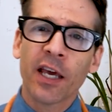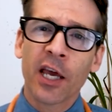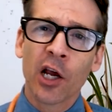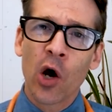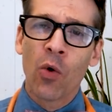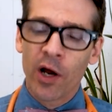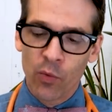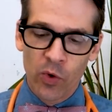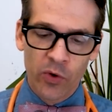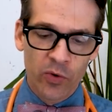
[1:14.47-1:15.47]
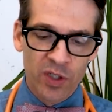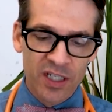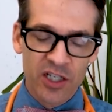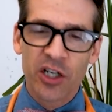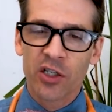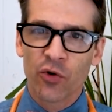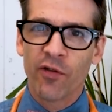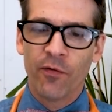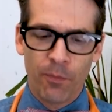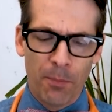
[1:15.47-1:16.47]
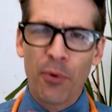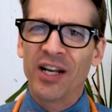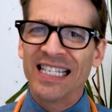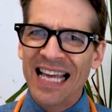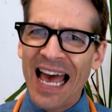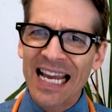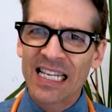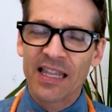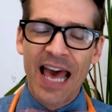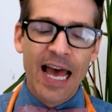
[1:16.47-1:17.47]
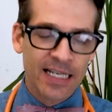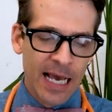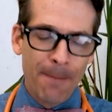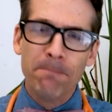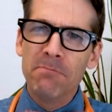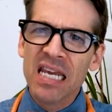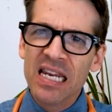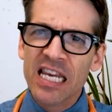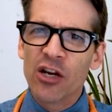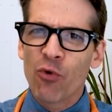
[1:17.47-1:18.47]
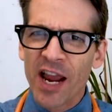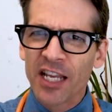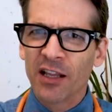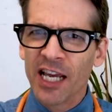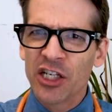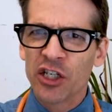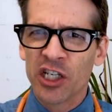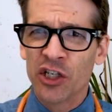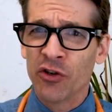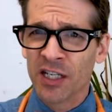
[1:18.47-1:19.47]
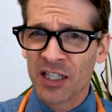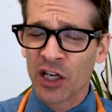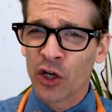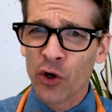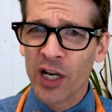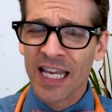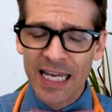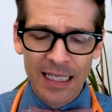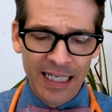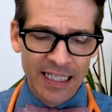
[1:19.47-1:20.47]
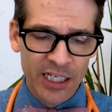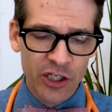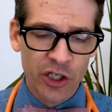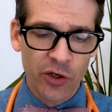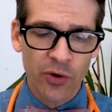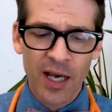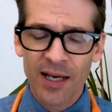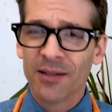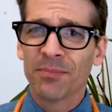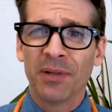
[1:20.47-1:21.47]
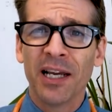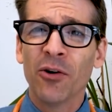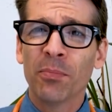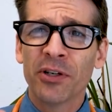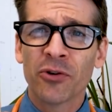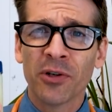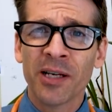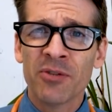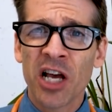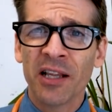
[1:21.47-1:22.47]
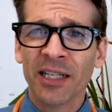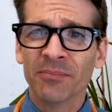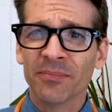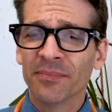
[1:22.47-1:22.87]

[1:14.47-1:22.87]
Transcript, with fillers: that can go on wounds to just sort of protect that meaty granulation tissue that's the good healing tissue, it's plain old petroleum jelly